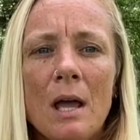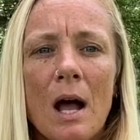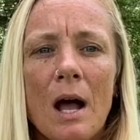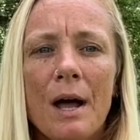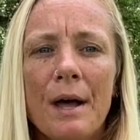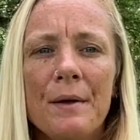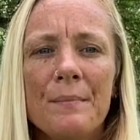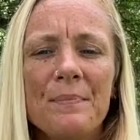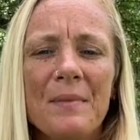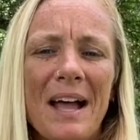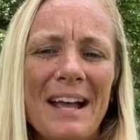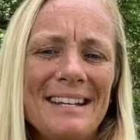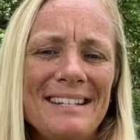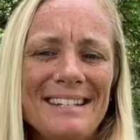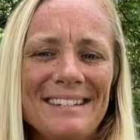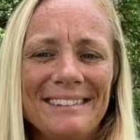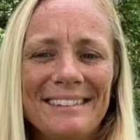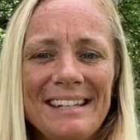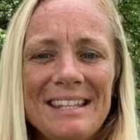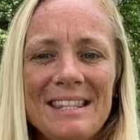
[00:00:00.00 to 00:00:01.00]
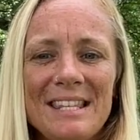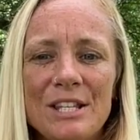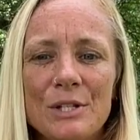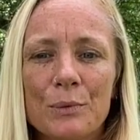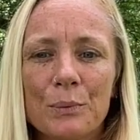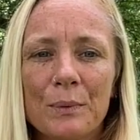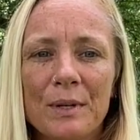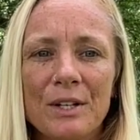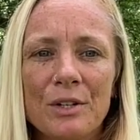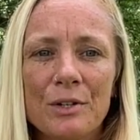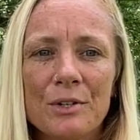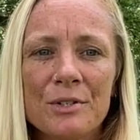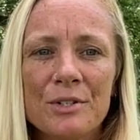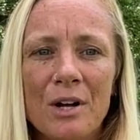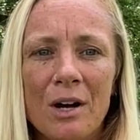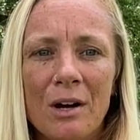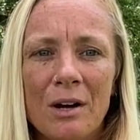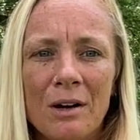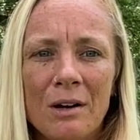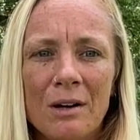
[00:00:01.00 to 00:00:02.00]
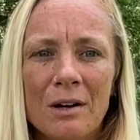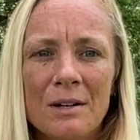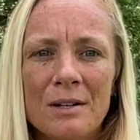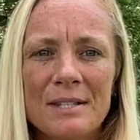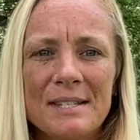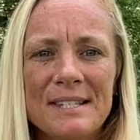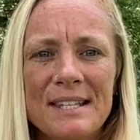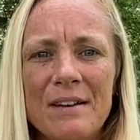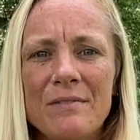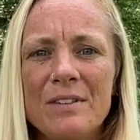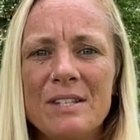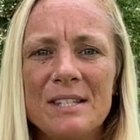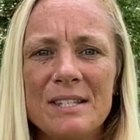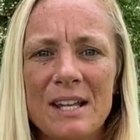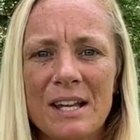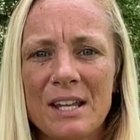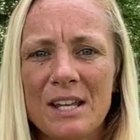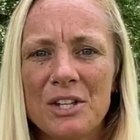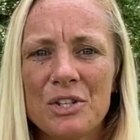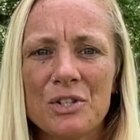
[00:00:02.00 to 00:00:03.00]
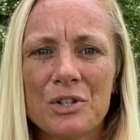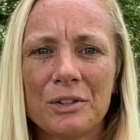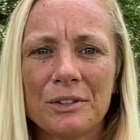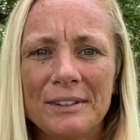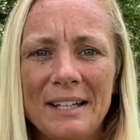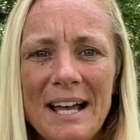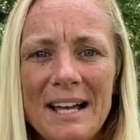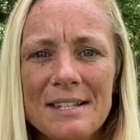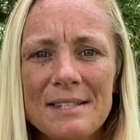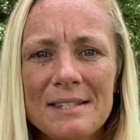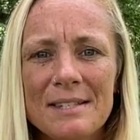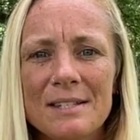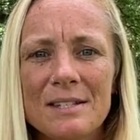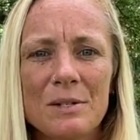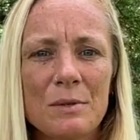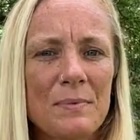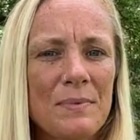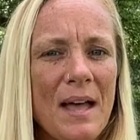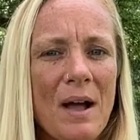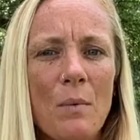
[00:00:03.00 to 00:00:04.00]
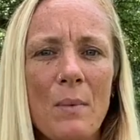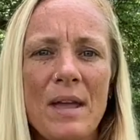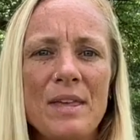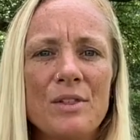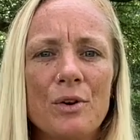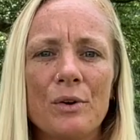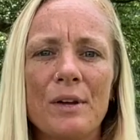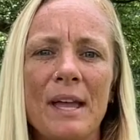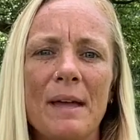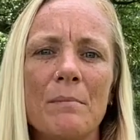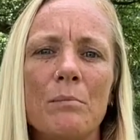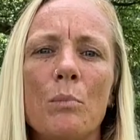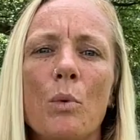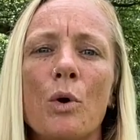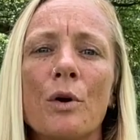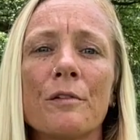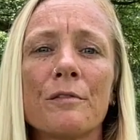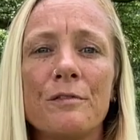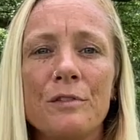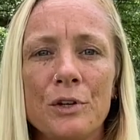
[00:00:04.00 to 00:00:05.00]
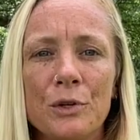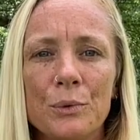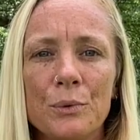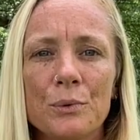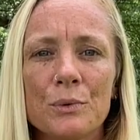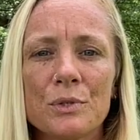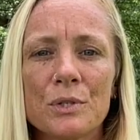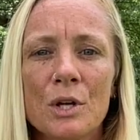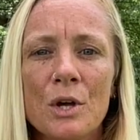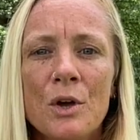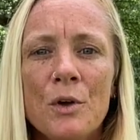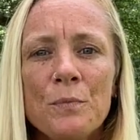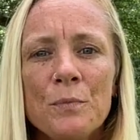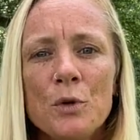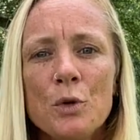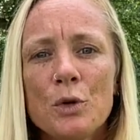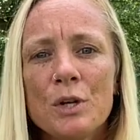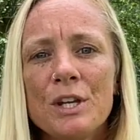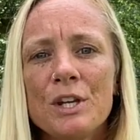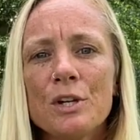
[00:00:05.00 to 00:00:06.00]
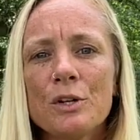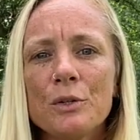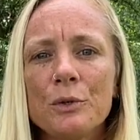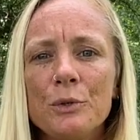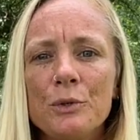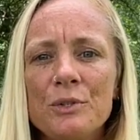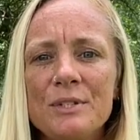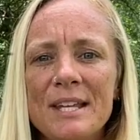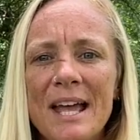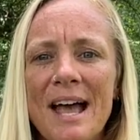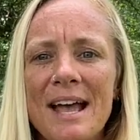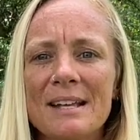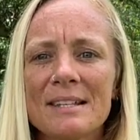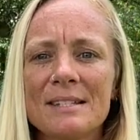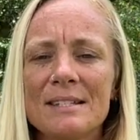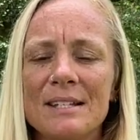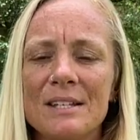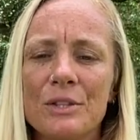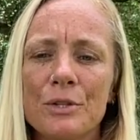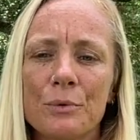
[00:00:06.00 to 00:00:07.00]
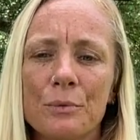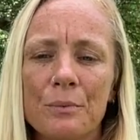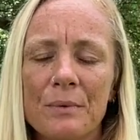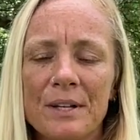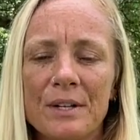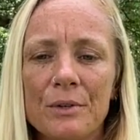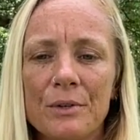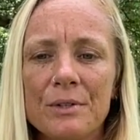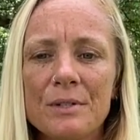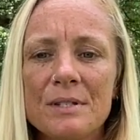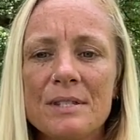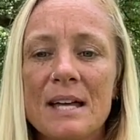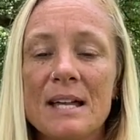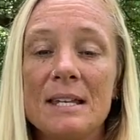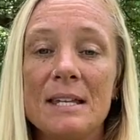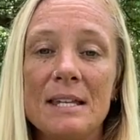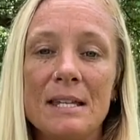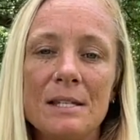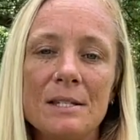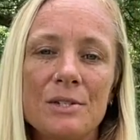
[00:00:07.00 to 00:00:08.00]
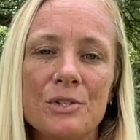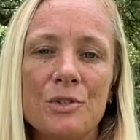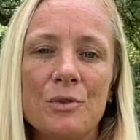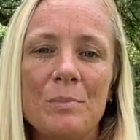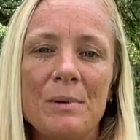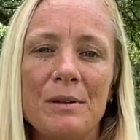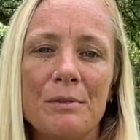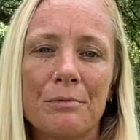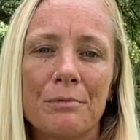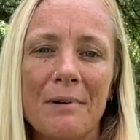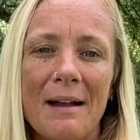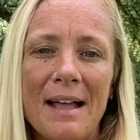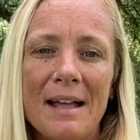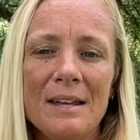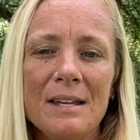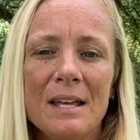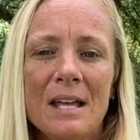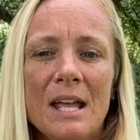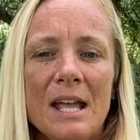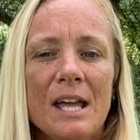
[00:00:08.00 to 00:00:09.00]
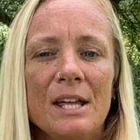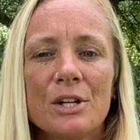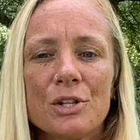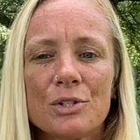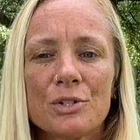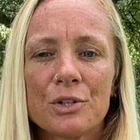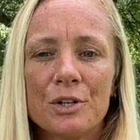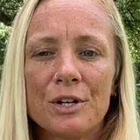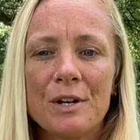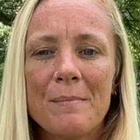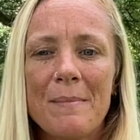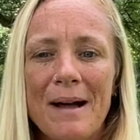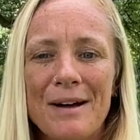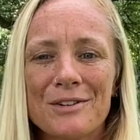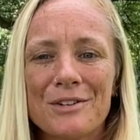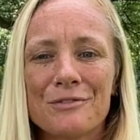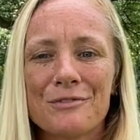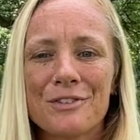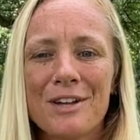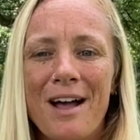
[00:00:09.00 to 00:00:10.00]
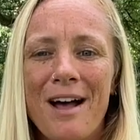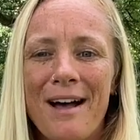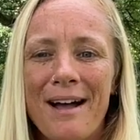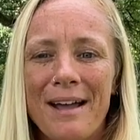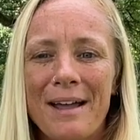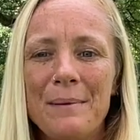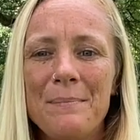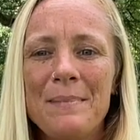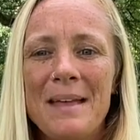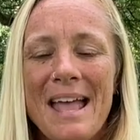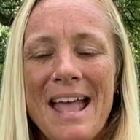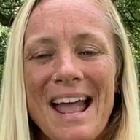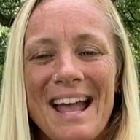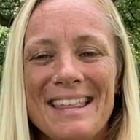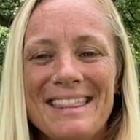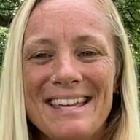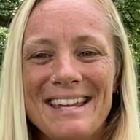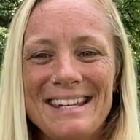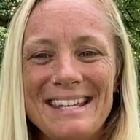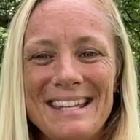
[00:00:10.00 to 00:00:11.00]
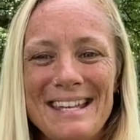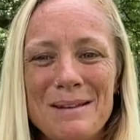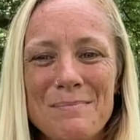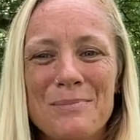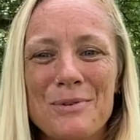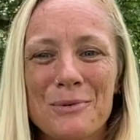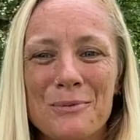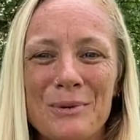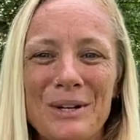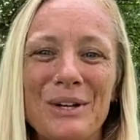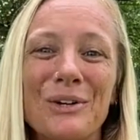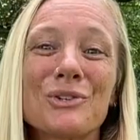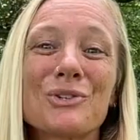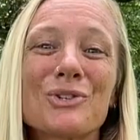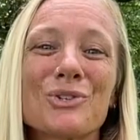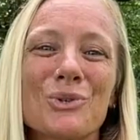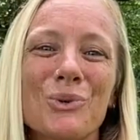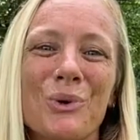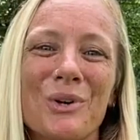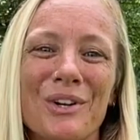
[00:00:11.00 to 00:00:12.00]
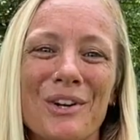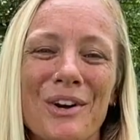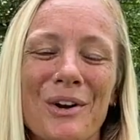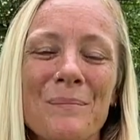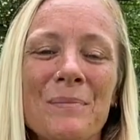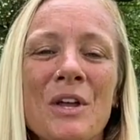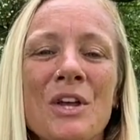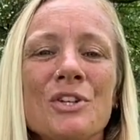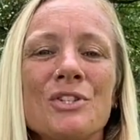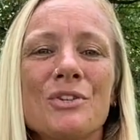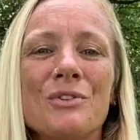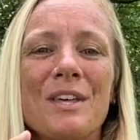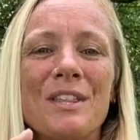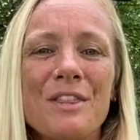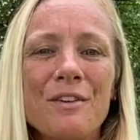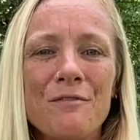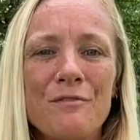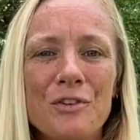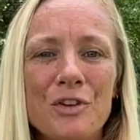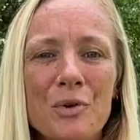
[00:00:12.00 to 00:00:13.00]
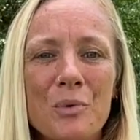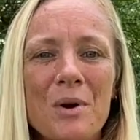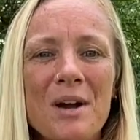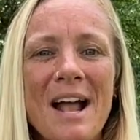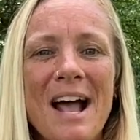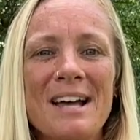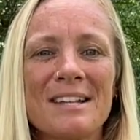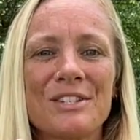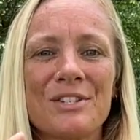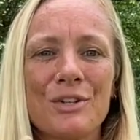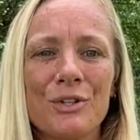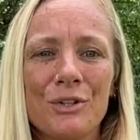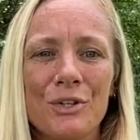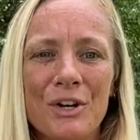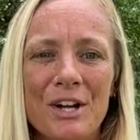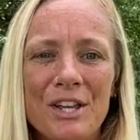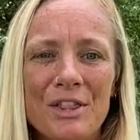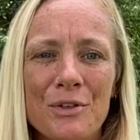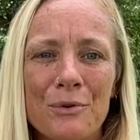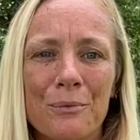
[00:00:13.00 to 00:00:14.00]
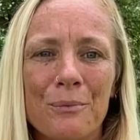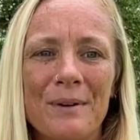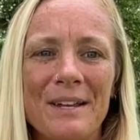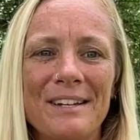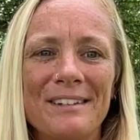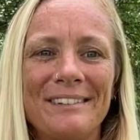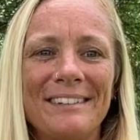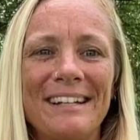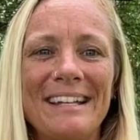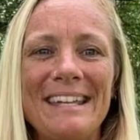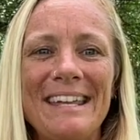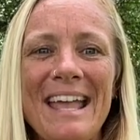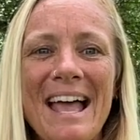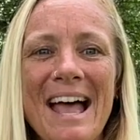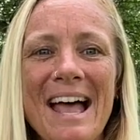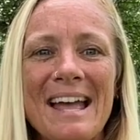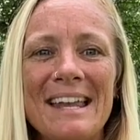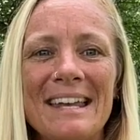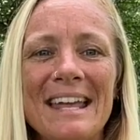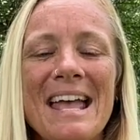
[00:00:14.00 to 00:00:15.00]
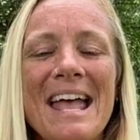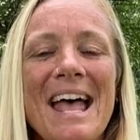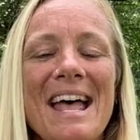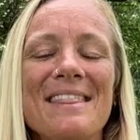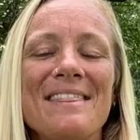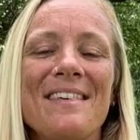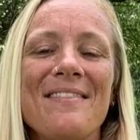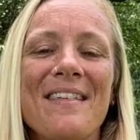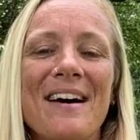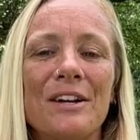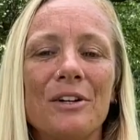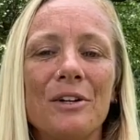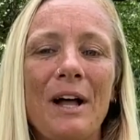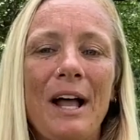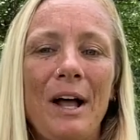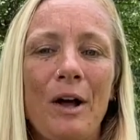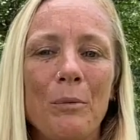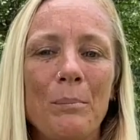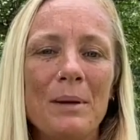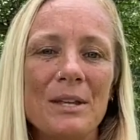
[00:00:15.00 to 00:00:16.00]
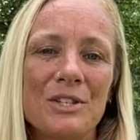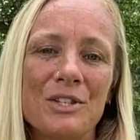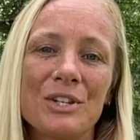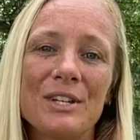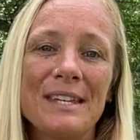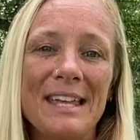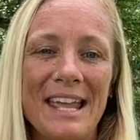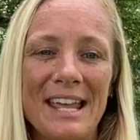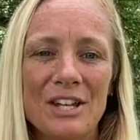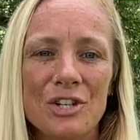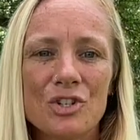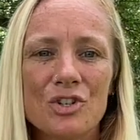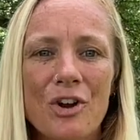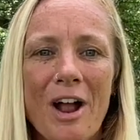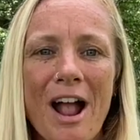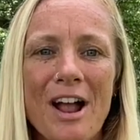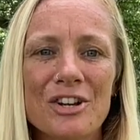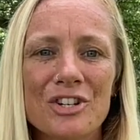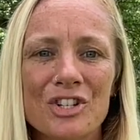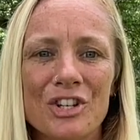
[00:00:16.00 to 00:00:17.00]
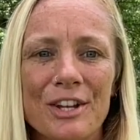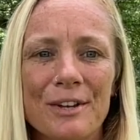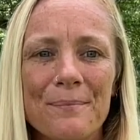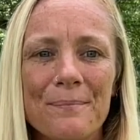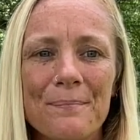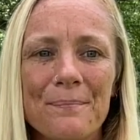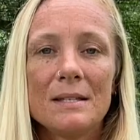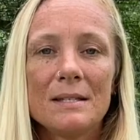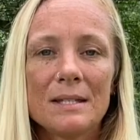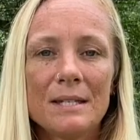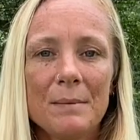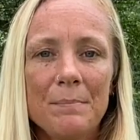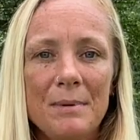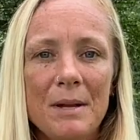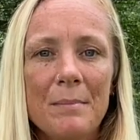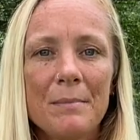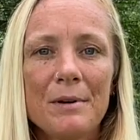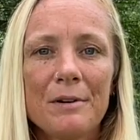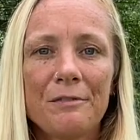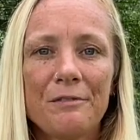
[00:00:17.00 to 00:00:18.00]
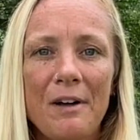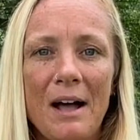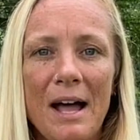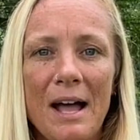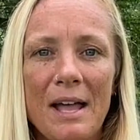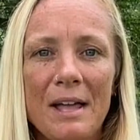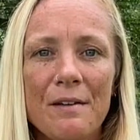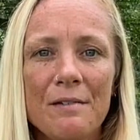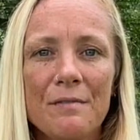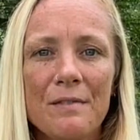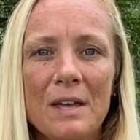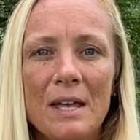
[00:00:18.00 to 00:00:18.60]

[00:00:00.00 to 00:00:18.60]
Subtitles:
Ideally, these reels are 7 seconds or less, so that way they'll get more views. You can include text in the reels that needs to be read in a certain amount of time and then keep the reel shorter so that the viewer has to look at the reel again, and then that'll help it to gain traction. Tip number 5